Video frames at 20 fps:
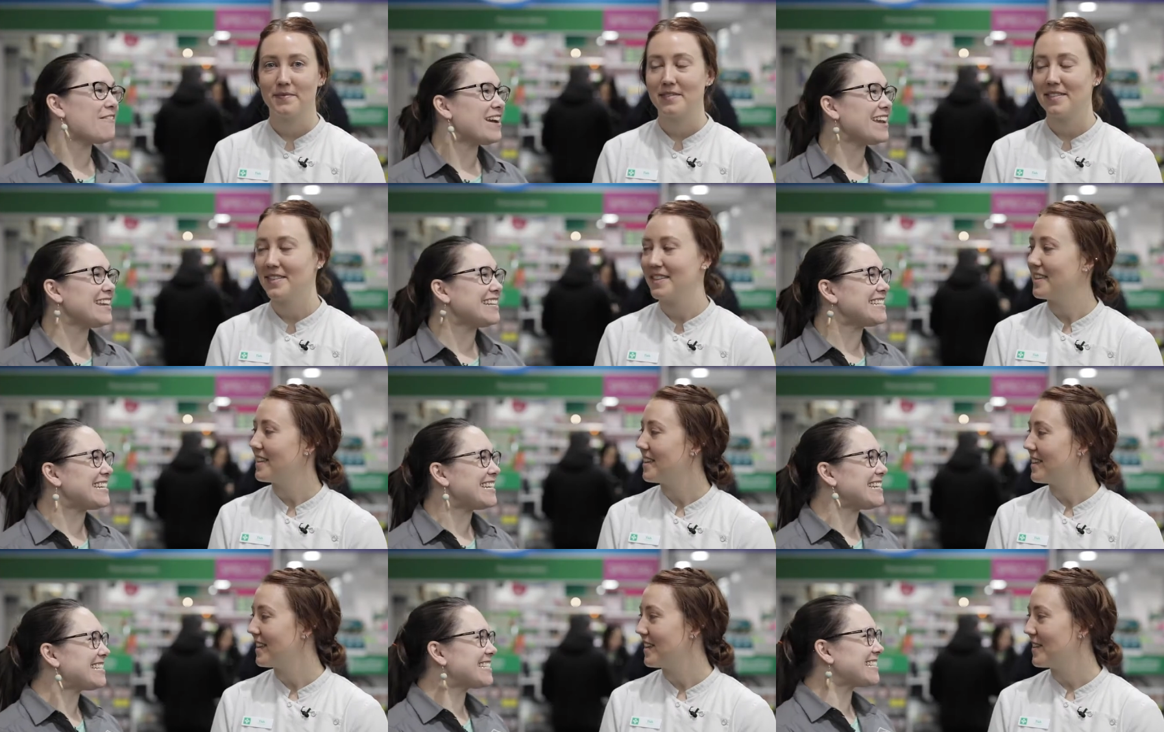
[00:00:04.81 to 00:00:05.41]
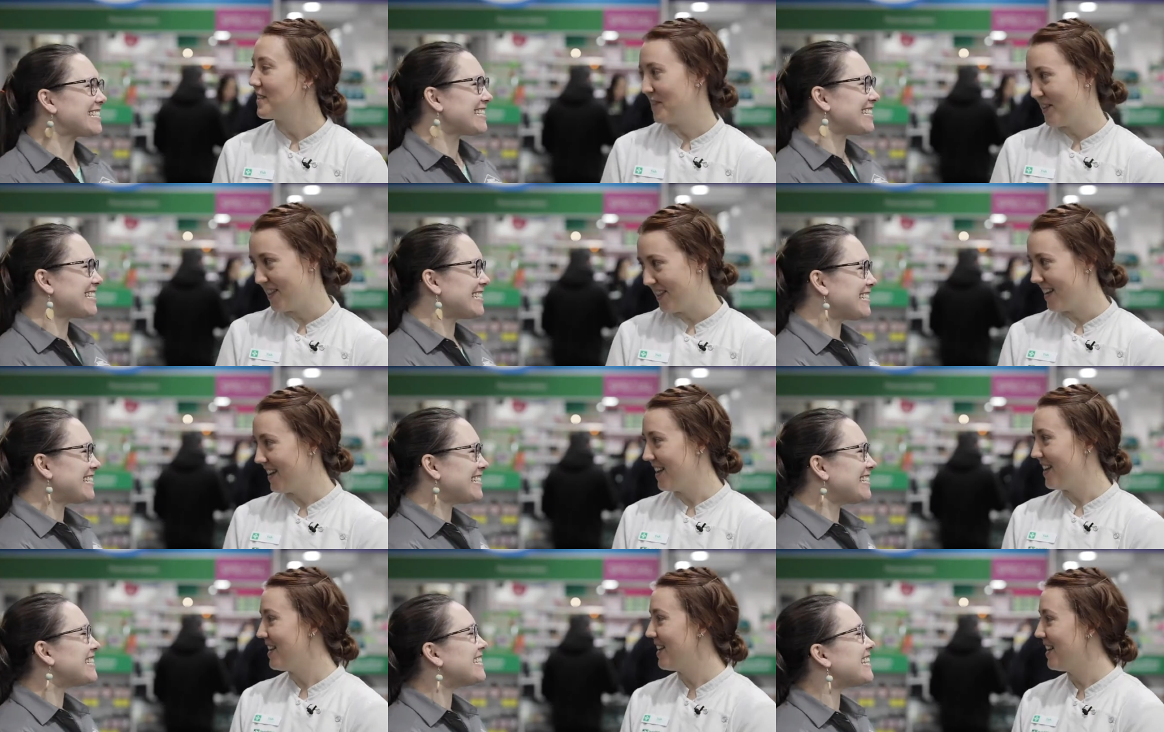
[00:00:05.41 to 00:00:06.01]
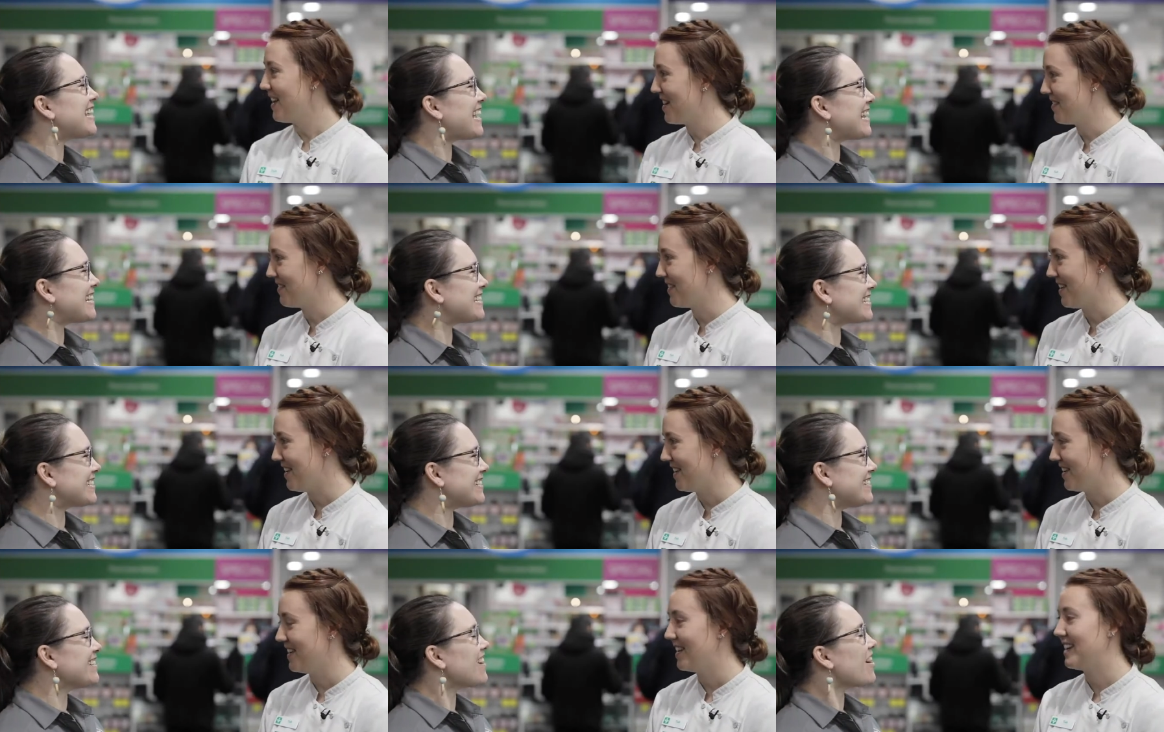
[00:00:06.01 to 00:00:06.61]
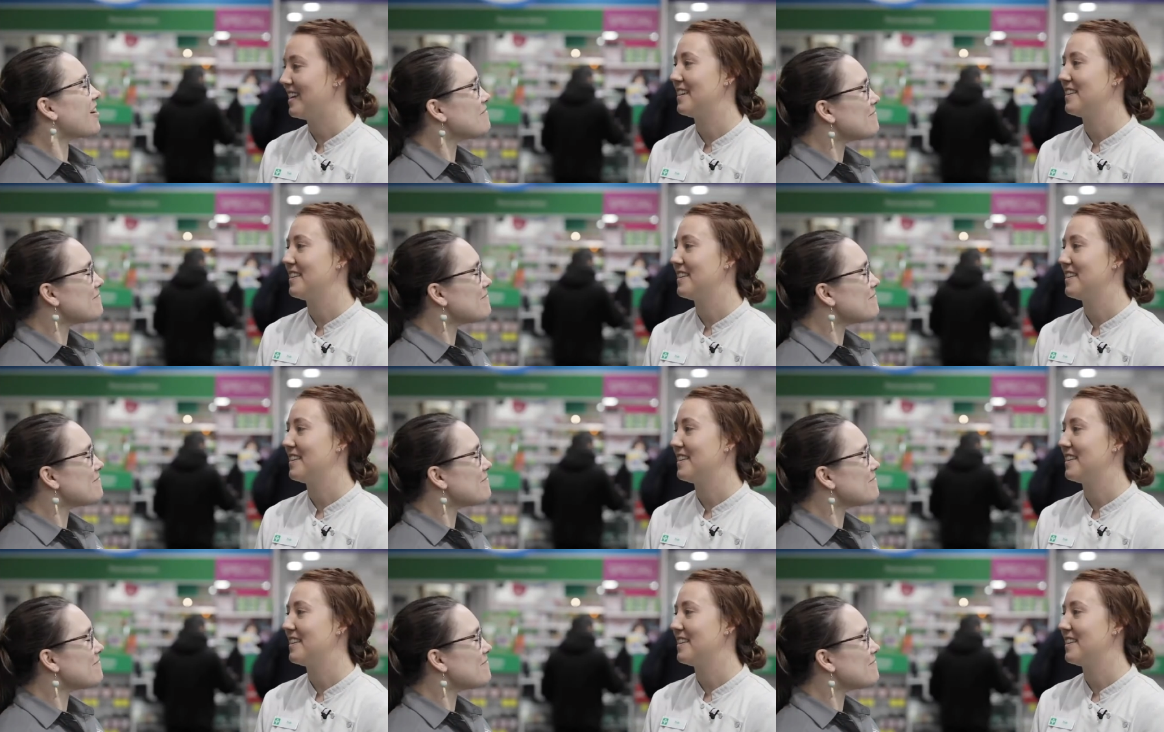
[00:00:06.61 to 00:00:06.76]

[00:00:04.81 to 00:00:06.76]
Speaker 1: How are you, Tish? Good, thank you. That's How are you?